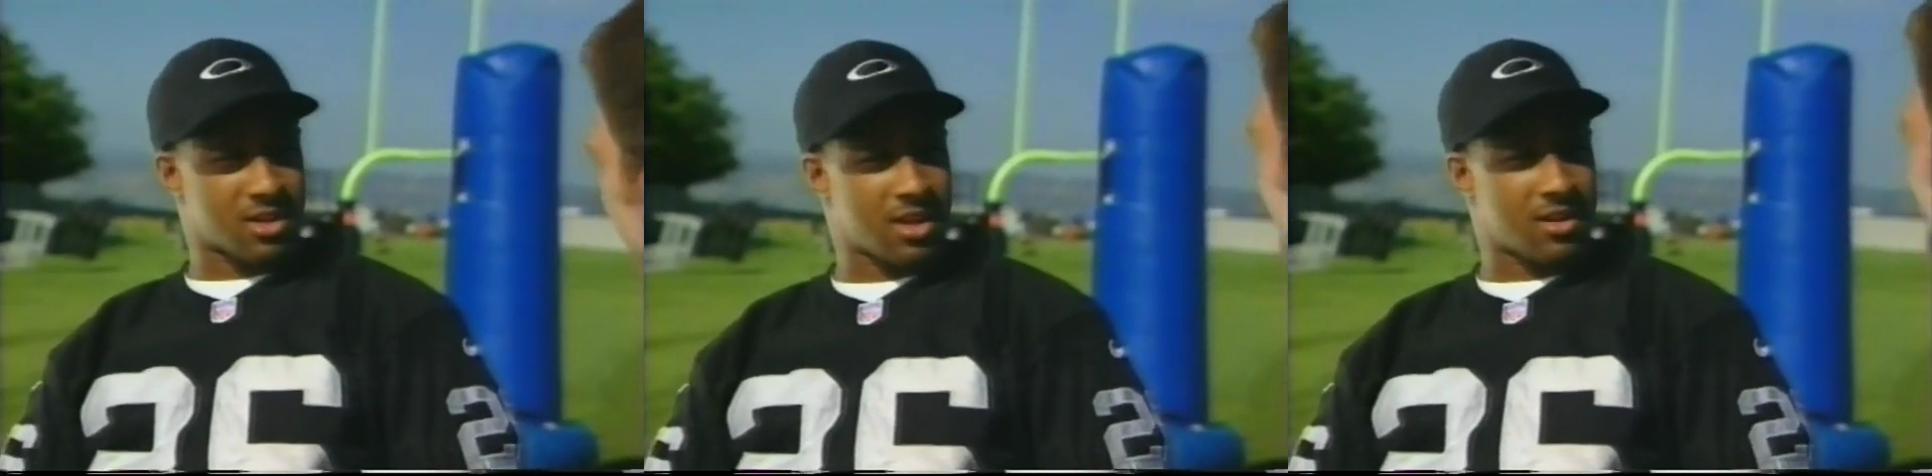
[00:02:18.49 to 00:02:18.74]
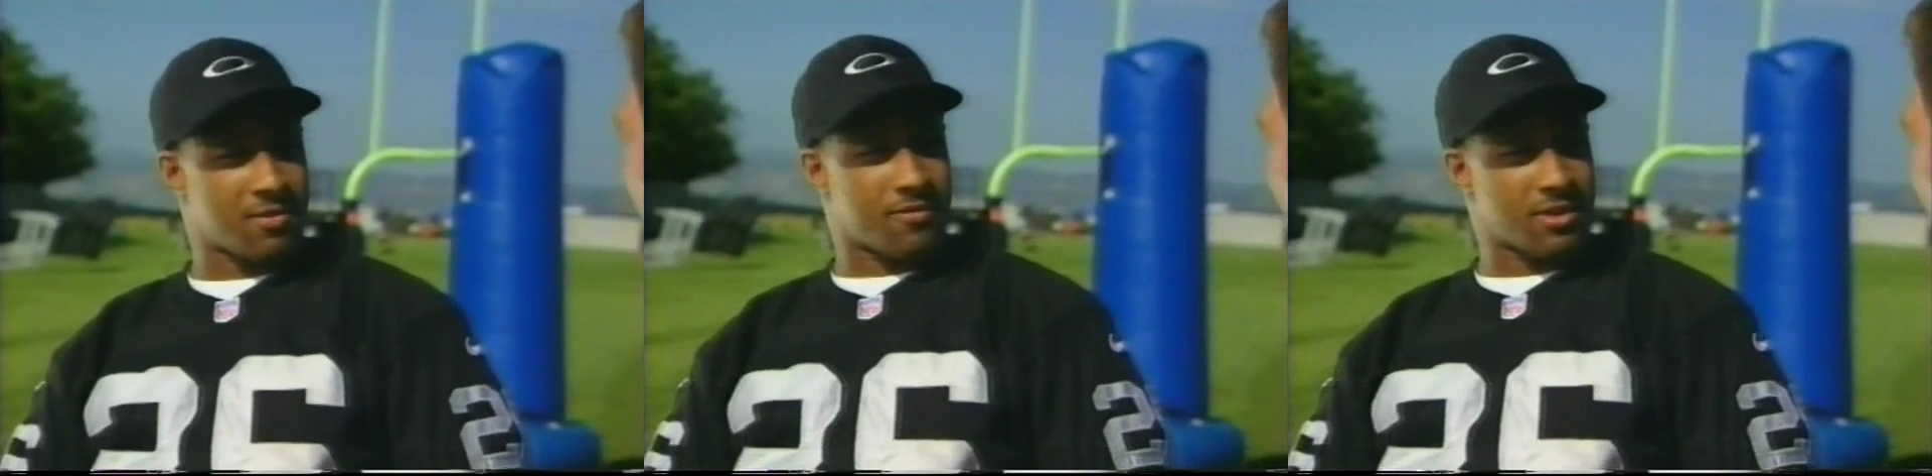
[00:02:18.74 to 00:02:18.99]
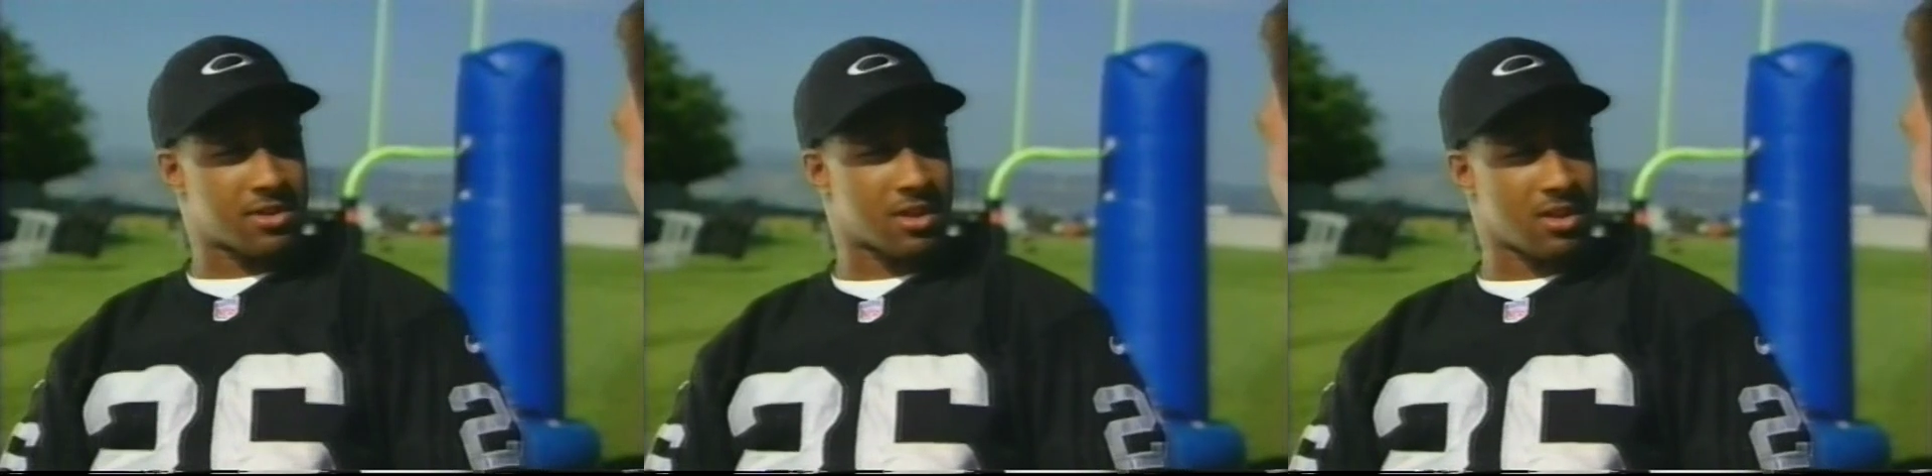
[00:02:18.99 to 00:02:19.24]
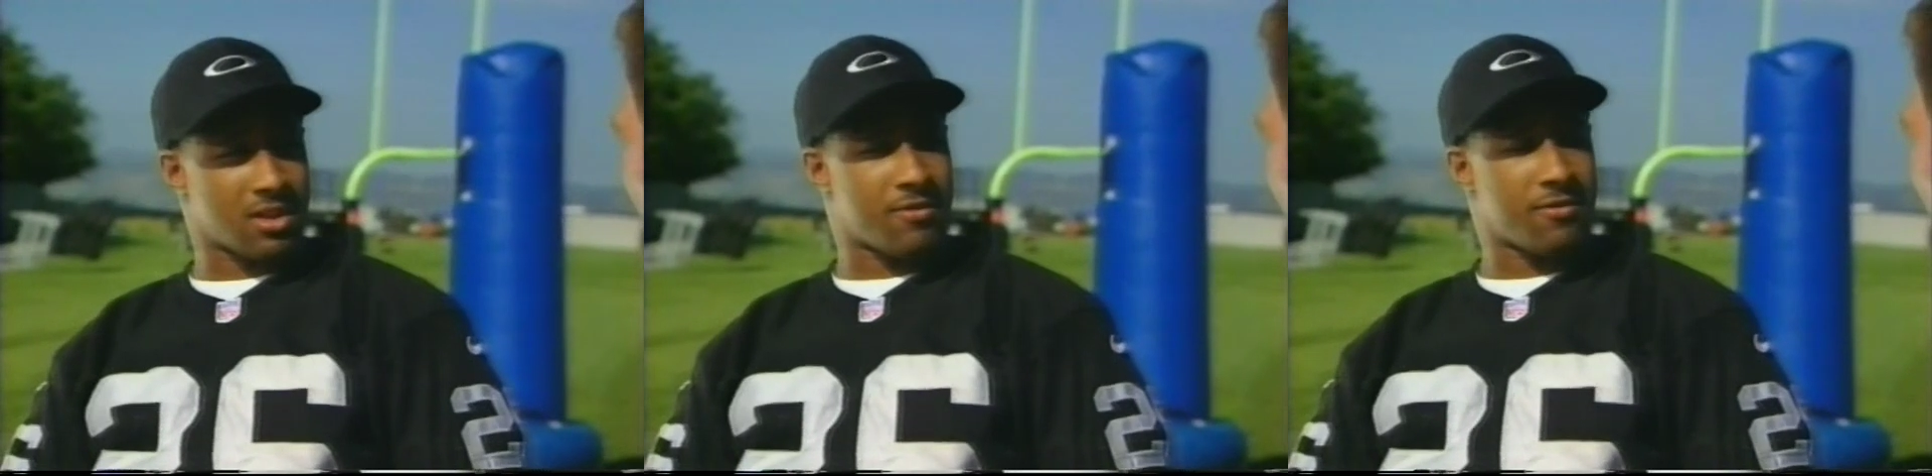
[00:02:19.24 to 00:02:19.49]
getting
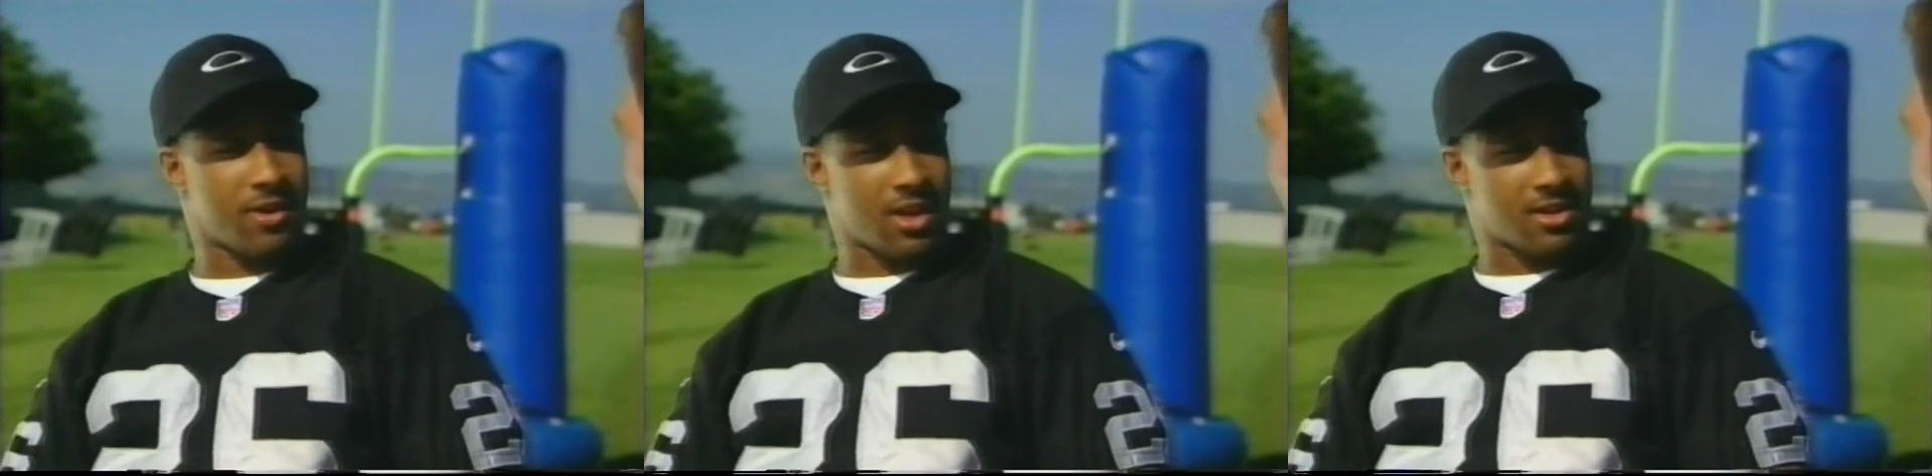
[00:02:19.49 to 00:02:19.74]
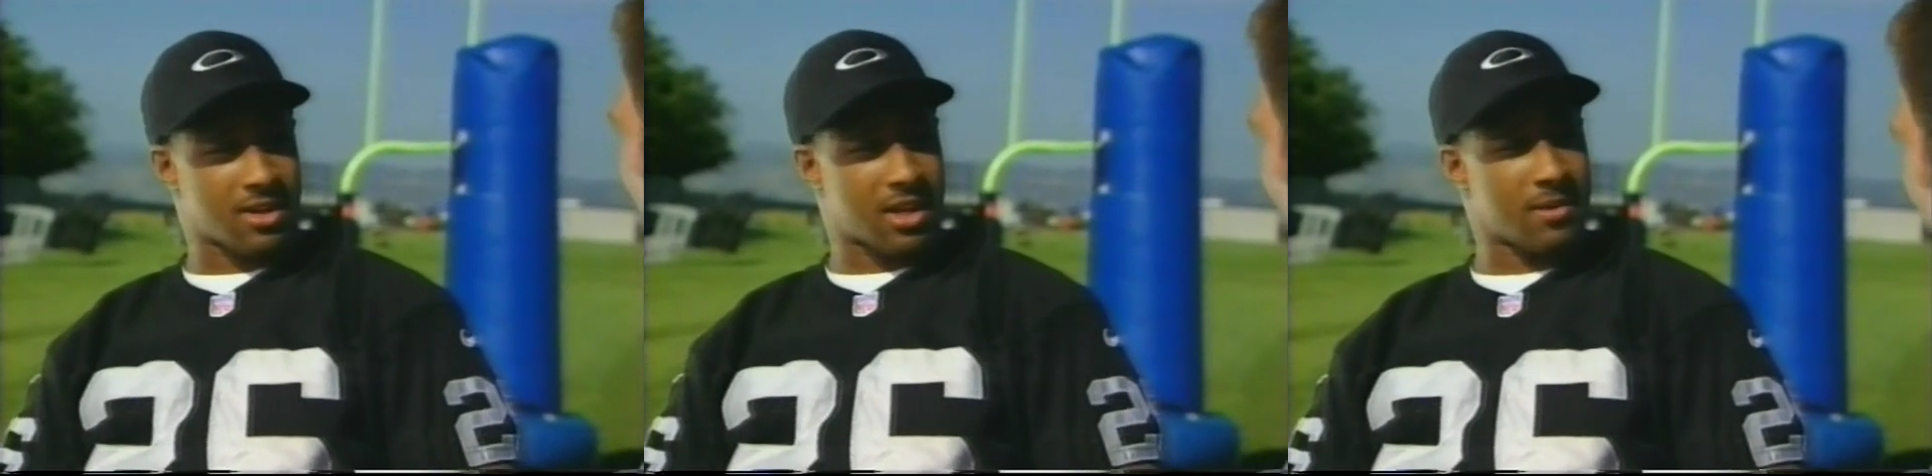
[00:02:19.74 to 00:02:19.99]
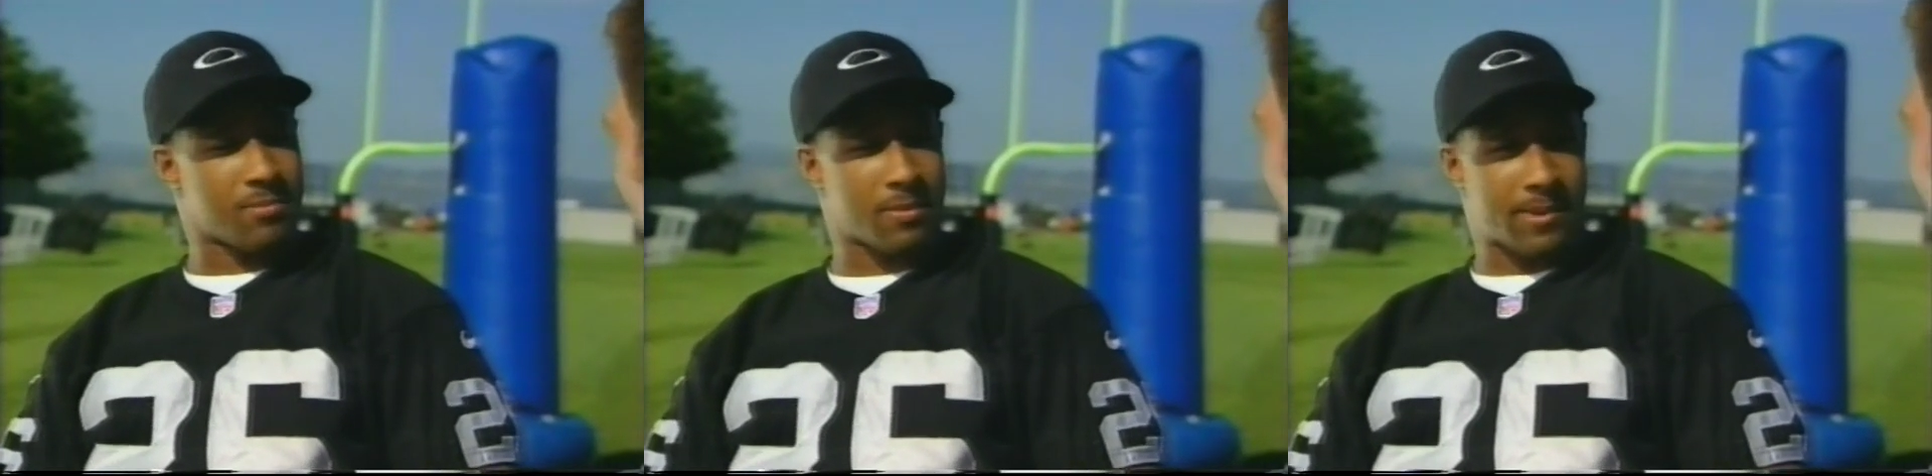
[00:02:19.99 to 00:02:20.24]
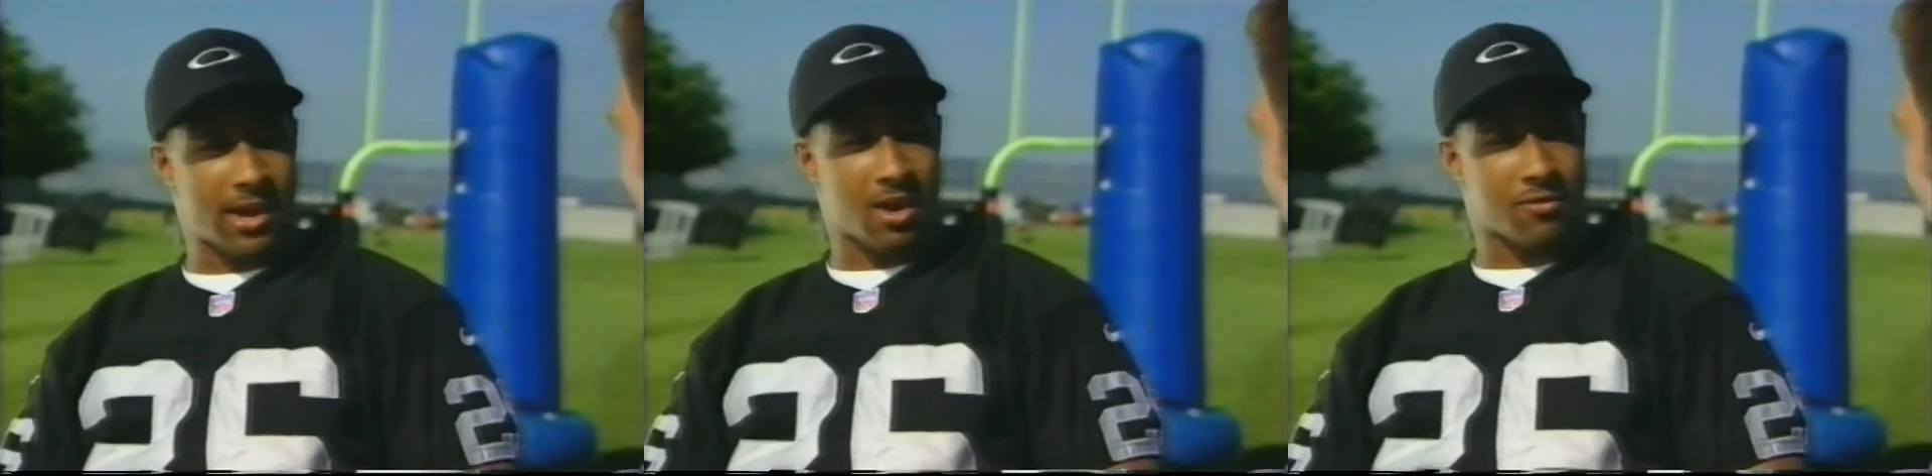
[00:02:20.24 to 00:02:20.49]
physically fit and getting
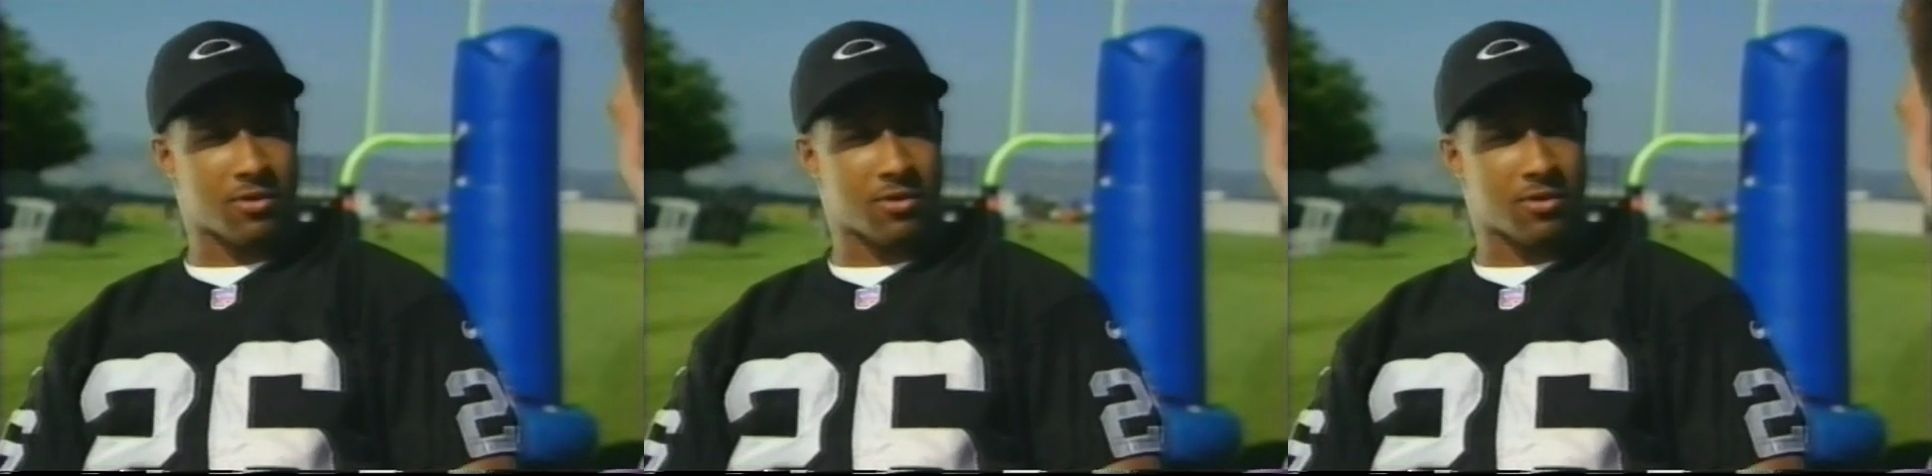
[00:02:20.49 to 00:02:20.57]
prepared